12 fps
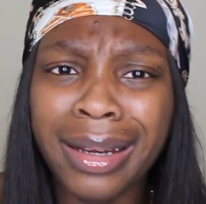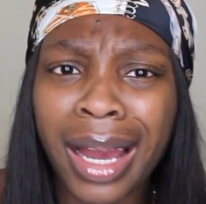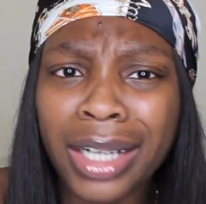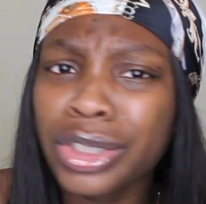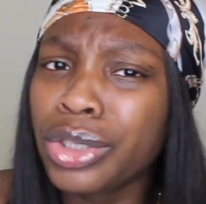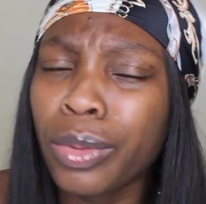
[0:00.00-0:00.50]

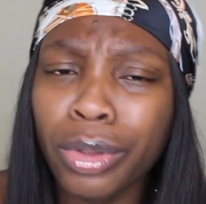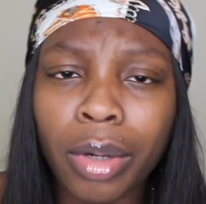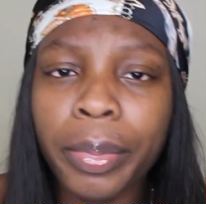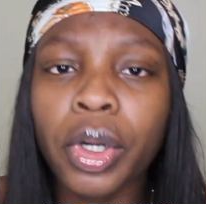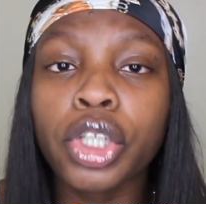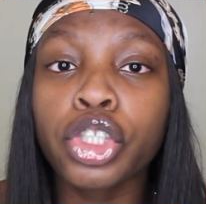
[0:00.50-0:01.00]
likes you or
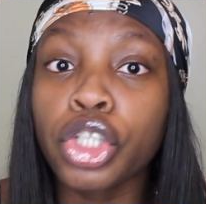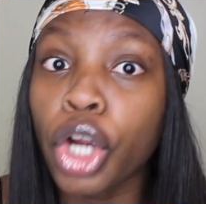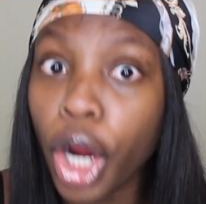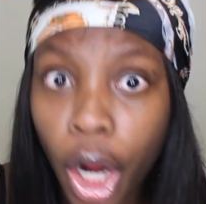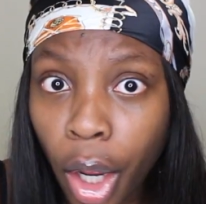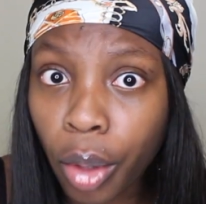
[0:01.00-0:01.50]
not, because
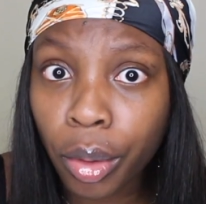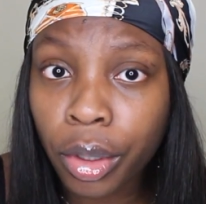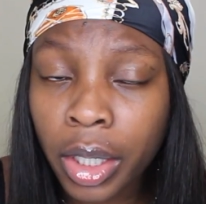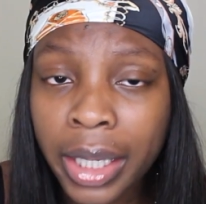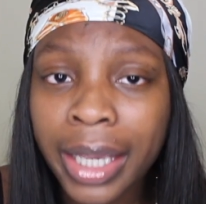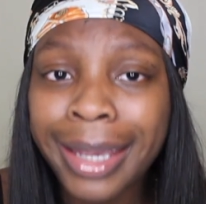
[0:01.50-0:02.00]
girl,